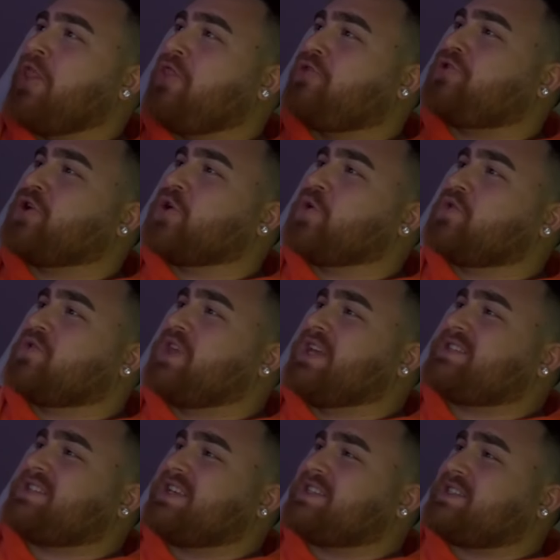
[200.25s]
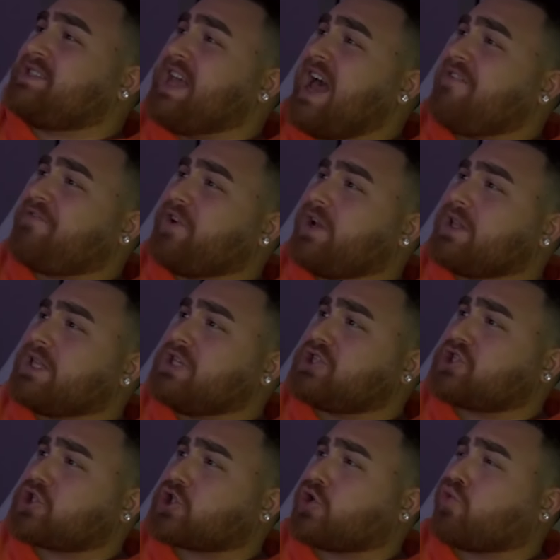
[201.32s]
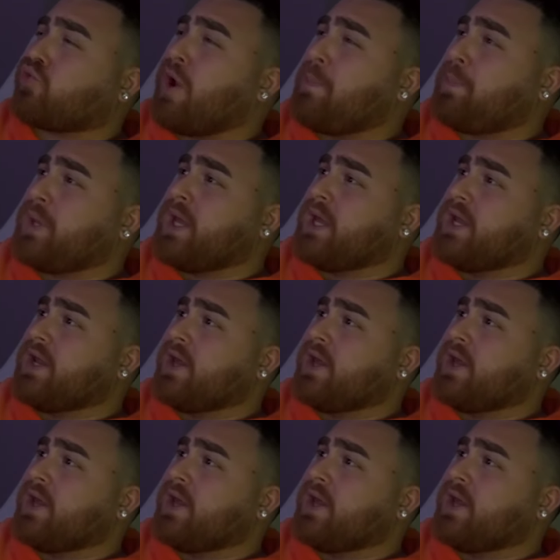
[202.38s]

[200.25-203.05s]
dude, this is definitely scripted.